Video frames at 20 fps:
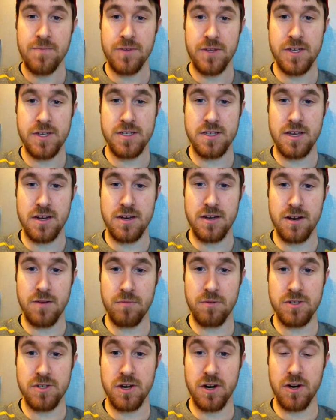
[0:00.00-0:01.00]
These
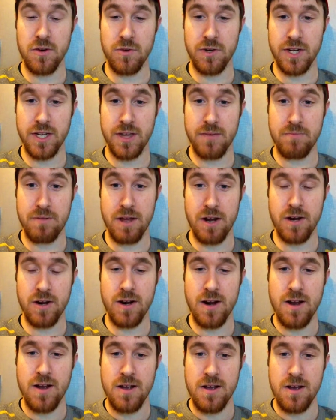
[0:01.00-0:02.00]
numbers are going to get better.